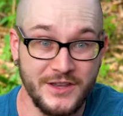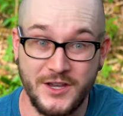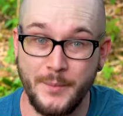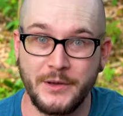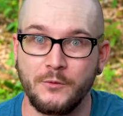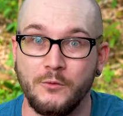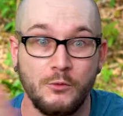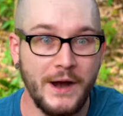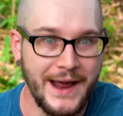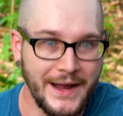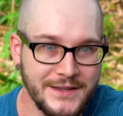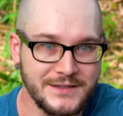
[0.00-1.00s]
they come in
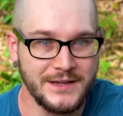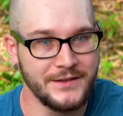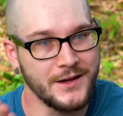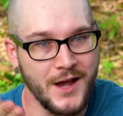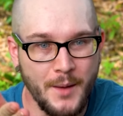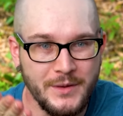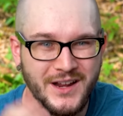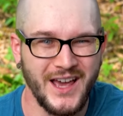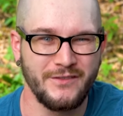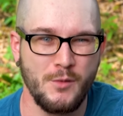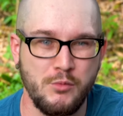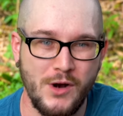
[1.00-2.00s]
reds, and they come in kind
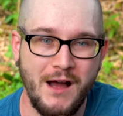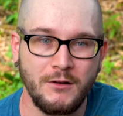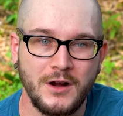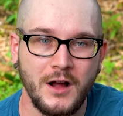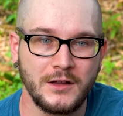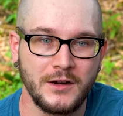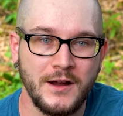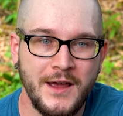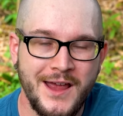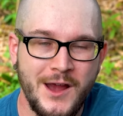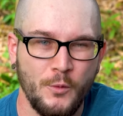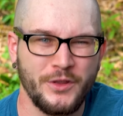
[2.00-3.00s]
of a brown color
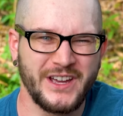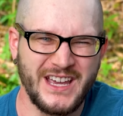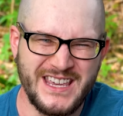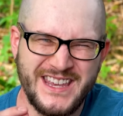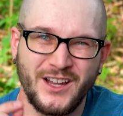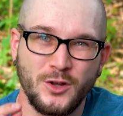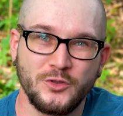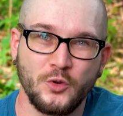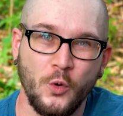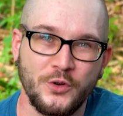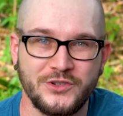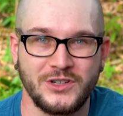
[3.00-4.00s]
with like a yellow
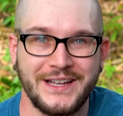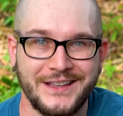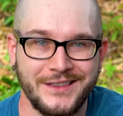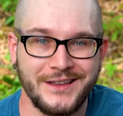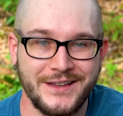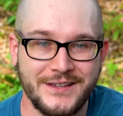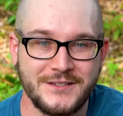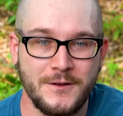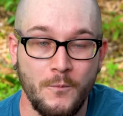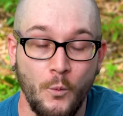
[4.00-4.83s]
dorsal like this.